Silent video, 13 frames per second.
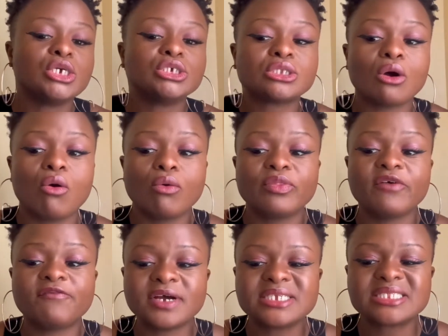So the
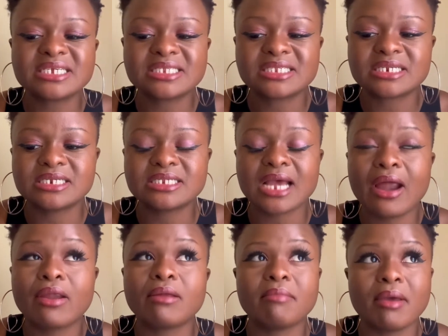first instance
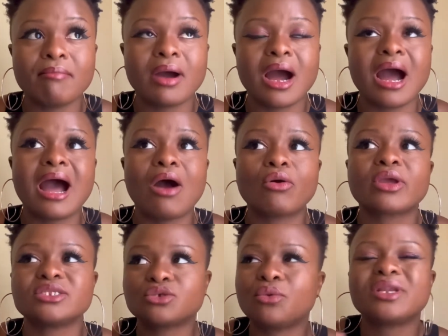I remember,
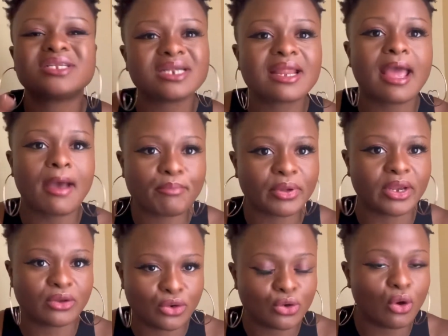okay, so it did
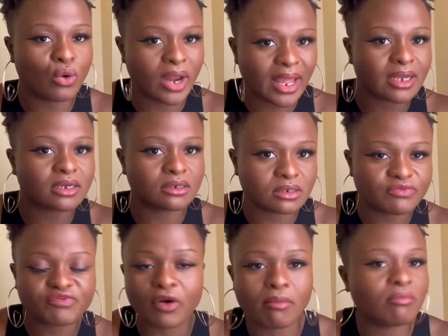happen, you know, like
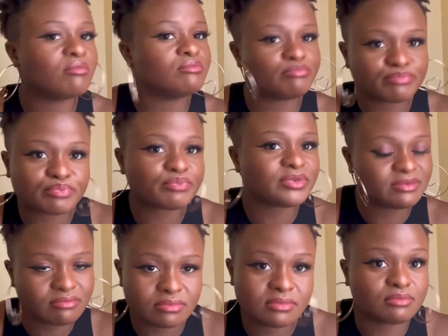from
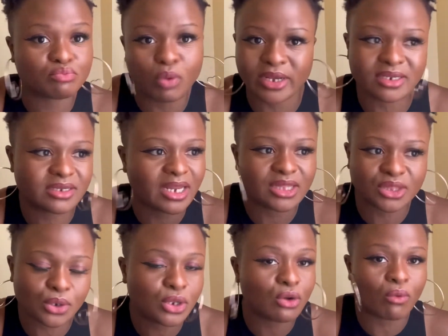what, grade three or